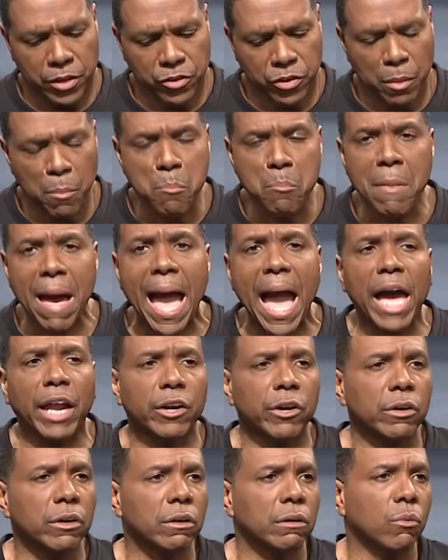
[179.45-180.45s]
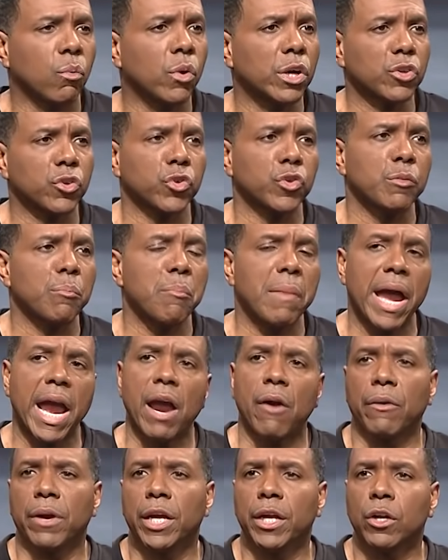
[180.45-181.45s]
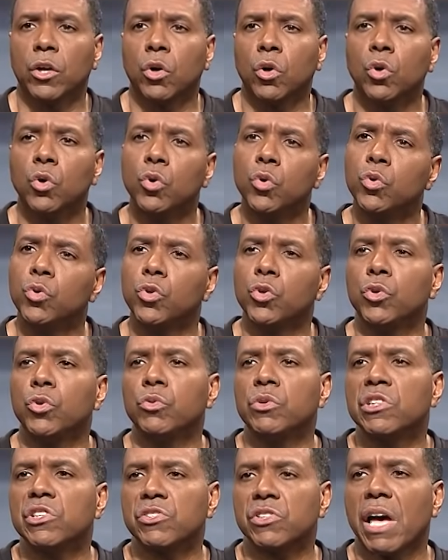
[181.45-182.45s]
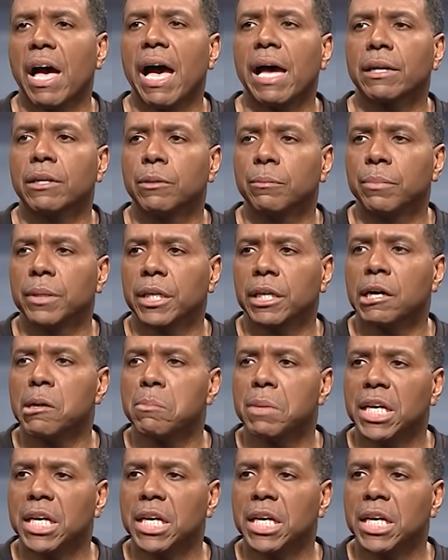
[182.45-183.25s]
a matter, once you're married, who you decide to become